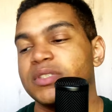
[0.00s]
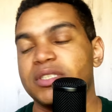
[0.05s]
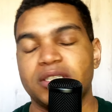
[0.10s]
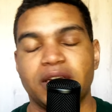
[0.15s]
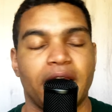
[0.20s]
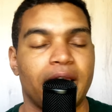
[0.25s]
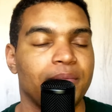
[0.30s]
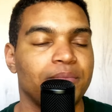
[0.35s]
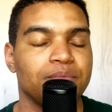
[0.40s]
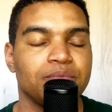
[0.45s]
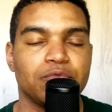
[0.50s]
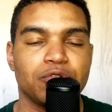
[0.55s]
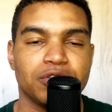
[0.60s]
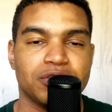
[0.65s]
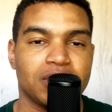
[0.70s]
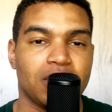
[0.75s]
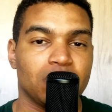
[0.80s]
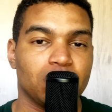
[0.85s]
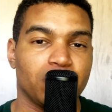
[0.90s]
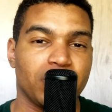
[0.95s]
Same
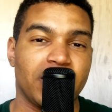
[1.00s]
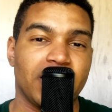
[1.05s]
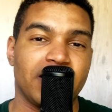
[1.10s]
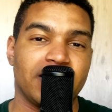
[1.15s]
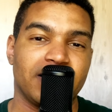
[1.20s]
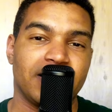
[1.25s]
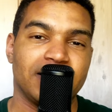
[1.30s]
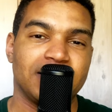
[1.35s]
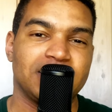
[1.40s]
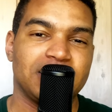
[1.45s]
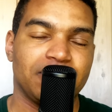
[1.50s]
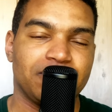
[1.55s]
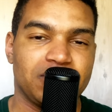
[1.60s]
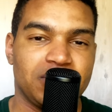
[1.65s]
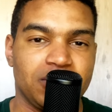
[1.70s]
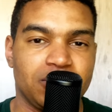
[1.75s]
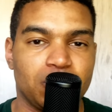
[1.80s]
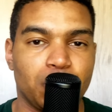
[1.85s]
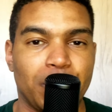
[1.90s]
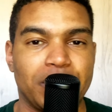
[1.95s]
result we had against
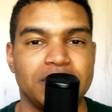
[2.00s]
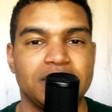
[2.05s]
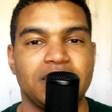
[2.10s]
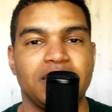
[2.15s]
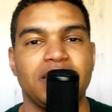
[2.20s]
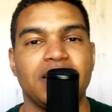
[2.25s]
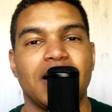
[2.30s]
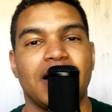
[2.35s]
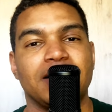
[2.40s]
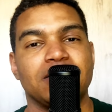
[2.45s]
FC 20.